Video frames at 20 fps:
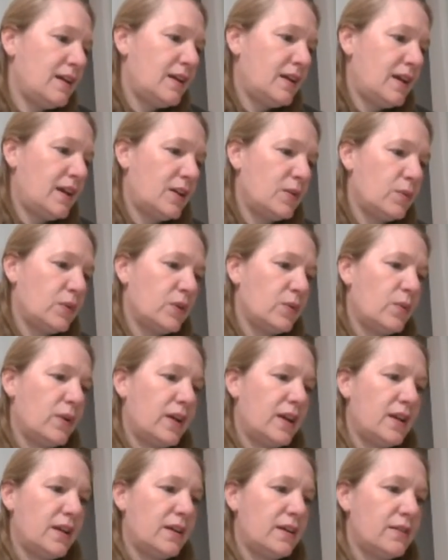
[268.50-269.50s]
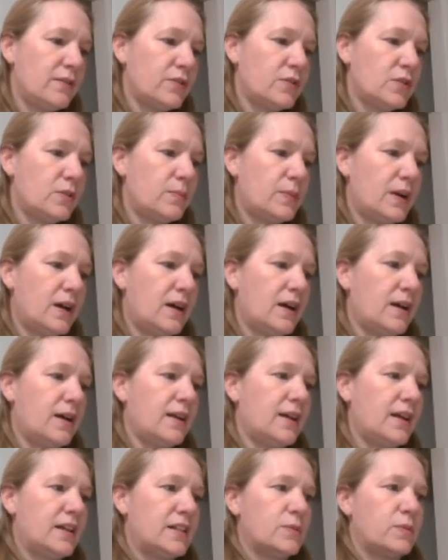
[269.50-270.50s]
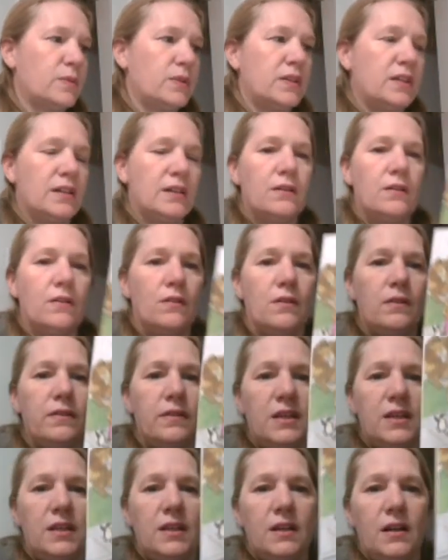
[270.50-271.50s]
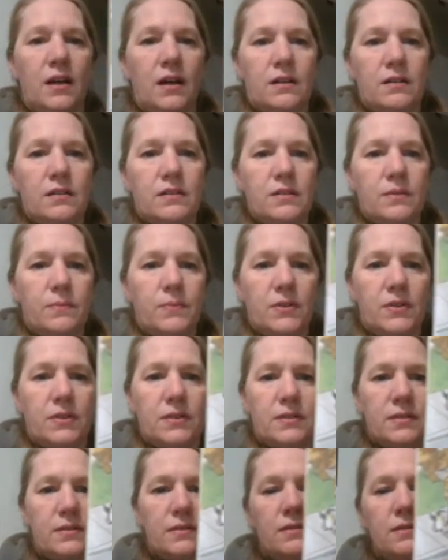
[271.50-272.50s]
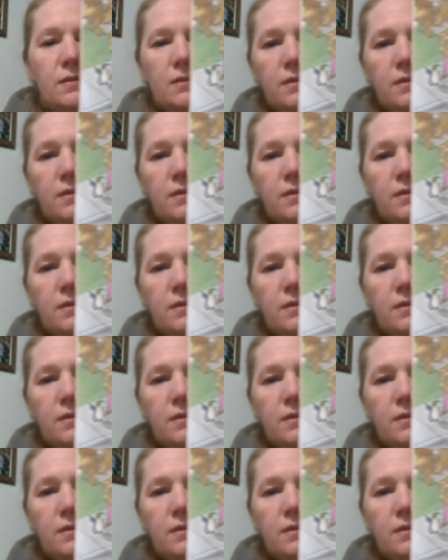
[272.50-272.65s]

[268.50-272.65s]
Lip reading: And we wave goodbye as we get on the octopus.